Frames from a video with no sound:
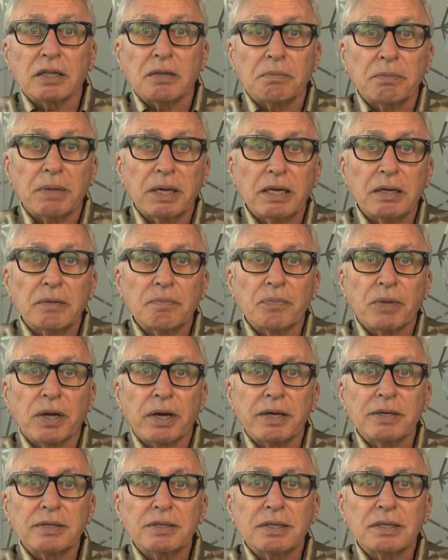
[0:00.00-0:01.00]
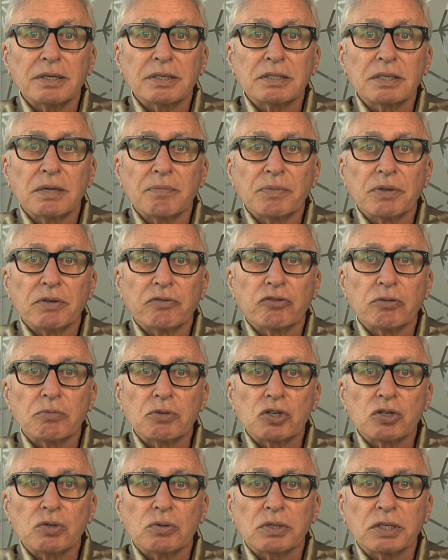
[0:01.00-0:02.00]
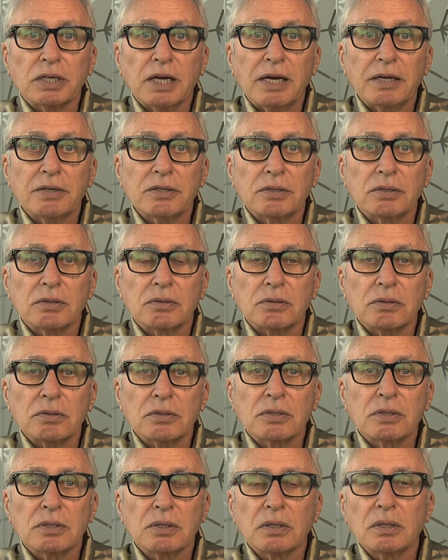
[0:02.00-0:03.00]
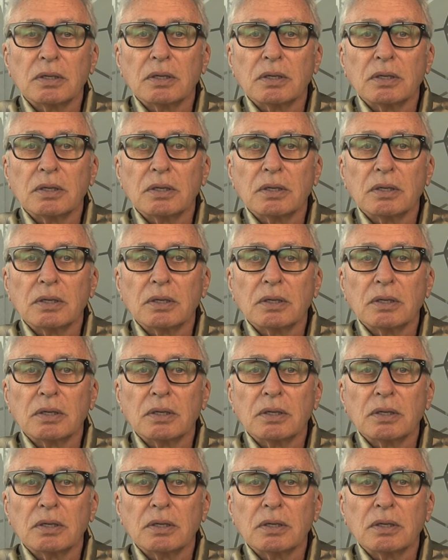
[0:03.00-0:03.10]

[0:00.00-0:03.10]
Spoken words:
the main ideas from short articles,